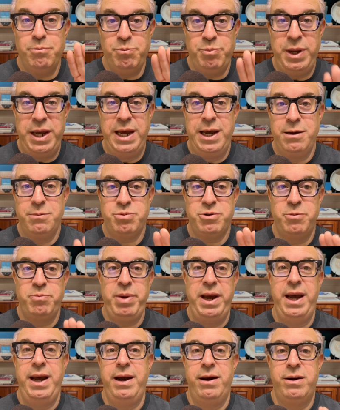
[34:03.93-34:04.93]
Being
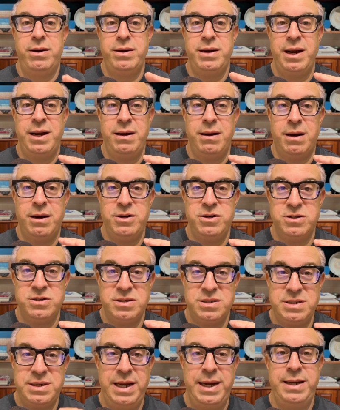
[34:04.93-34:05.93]
prepared and
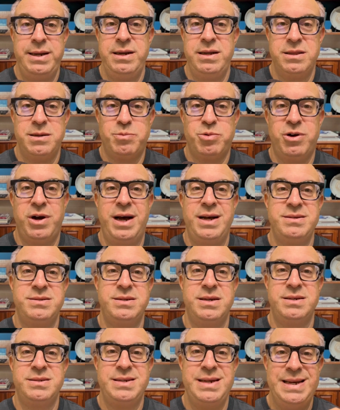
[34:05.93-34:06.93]
understanding the
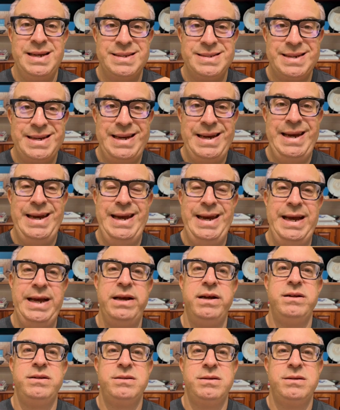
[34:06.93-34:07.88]
process is key